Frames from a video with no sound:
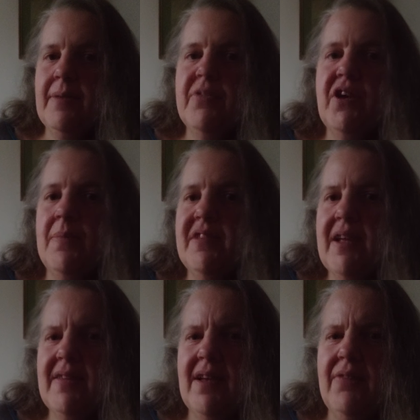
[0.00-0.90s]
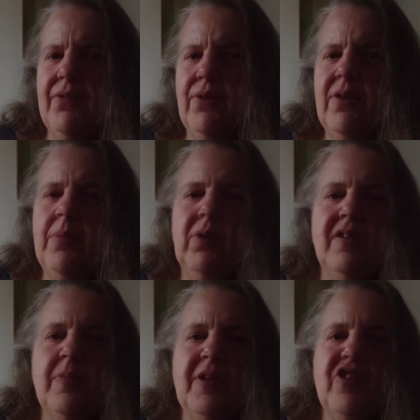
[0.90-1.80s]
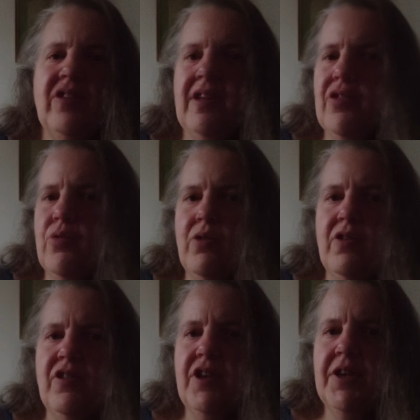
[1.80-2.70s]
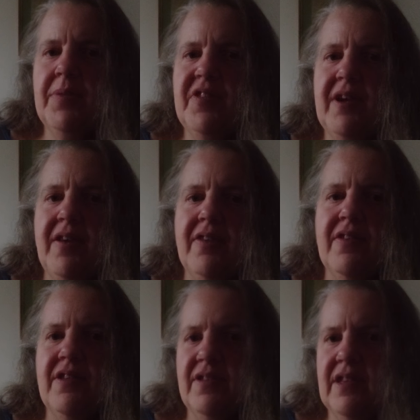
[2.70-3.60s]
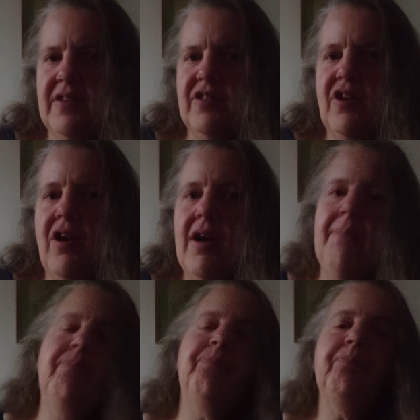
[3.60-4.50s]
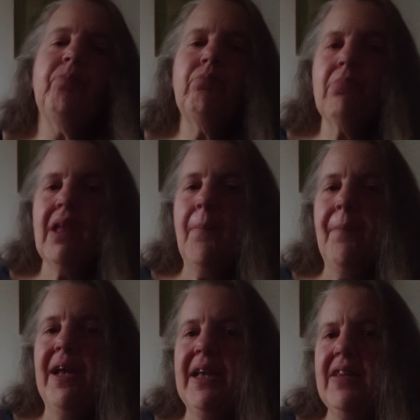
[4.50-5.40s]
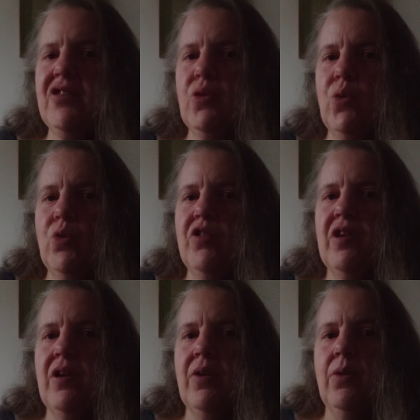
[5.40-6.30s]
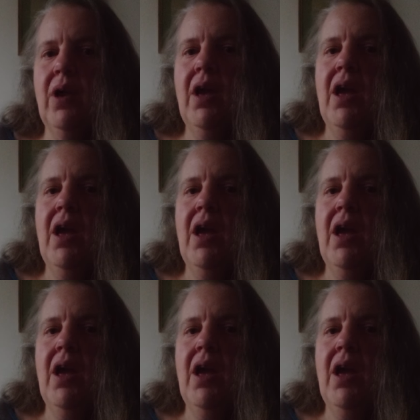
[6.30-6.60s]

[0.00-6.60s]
sometimes that's unavoidable, especially through the circumstances at this time. But it's also